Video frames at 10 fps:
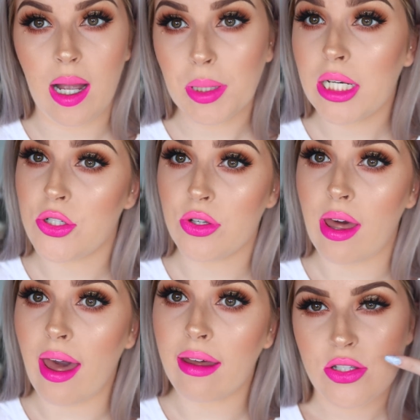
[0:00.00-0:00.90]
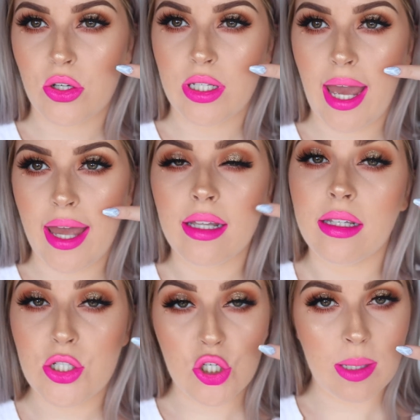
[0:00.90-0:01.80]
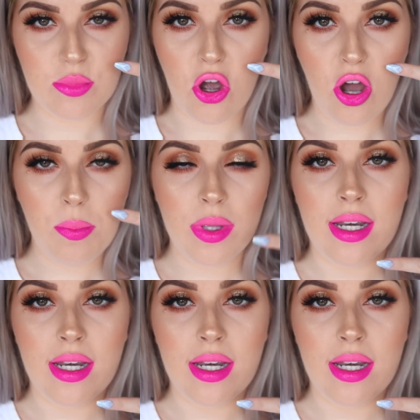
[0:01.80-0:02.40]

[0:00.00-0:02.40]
I'm gonna do that. So yeah, Elysian up top,